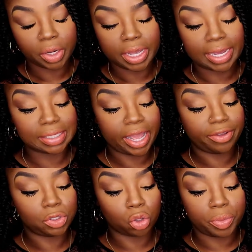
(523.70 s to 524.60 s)
Guys, I
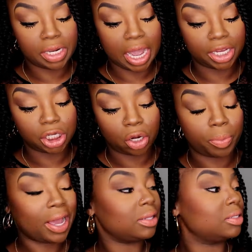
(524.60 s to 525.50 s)
have so many eyeshadow
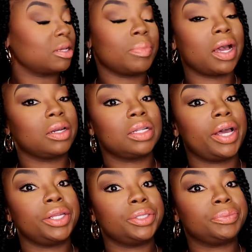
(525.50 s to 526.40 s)
palettes, I'm not gonna
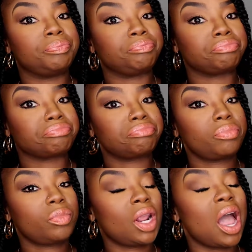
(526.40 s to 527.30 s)
lie to you.
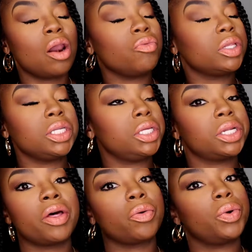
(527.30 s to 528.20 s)
I don't really need
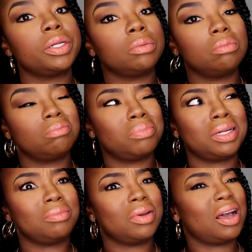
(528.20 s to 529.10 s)
another one.
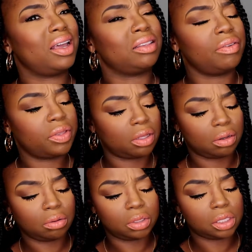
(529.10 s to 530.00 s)
I love it
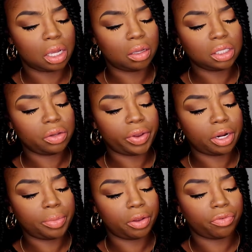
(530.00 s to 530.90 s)
though. It's all
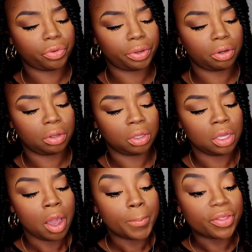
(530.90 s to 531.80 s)
right, I'm here for it.
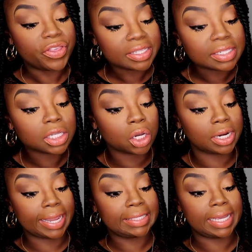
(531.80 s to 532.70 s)
But this is a
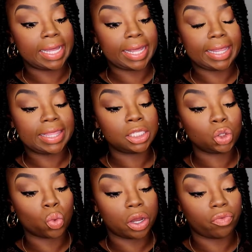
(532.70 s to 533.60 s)
good idea, like
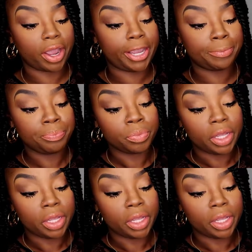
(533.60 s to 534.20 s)
this one, right?